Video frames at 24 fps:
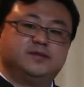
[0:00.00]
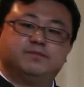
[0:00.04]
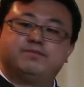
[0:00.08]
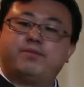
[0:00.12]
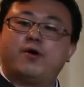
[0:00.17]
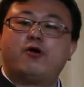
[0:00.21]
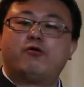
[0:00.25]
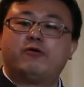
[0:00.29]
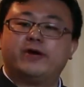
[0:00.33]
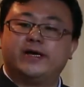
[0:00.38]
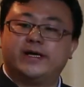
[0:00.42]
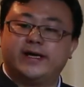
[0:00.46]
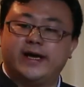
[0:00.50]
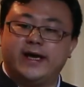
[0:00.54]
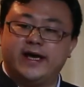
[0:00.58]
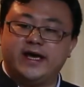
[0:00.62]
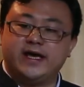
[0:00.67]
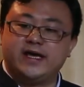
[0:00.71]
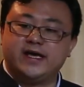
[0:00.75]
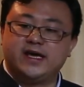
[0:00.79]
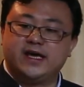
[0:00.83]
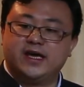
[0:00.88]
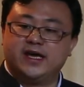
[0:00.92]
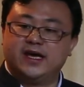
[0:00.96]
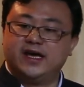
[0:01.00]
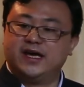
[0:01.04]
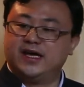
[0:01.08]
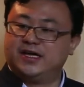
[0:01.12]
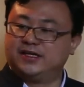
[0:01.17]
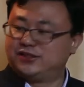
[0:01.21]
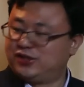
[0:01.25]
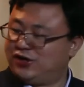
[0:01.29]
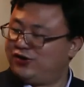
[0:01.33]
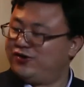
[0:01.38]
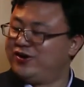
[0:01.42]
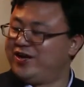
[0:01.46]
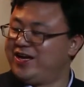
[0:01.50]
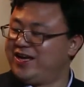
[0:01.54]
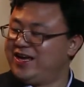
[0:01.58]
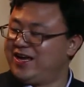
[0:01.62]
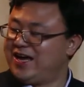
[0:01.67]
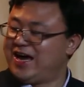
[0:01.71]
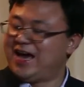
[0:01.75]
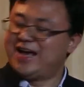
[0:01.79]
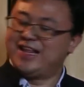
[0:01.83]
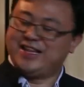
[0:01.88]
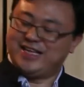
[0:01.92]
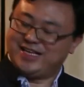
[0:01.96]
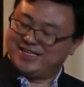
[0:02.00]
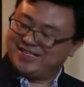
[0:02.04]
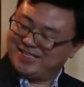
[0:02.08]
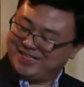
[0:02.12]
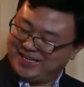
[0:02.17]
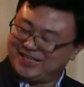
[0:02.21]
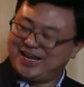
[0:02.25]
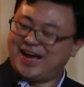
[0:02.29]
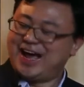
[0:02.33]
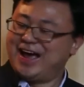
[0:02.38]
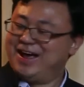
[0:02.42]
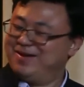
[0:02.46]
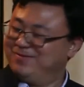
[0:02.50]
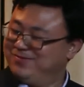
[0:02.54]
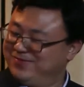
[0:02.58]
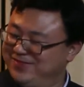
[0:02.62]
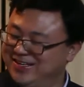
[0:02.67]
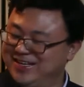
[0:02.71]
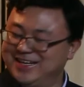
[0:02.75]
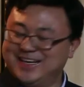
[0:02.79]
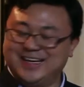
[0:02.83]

poverty, sorry, I need some time.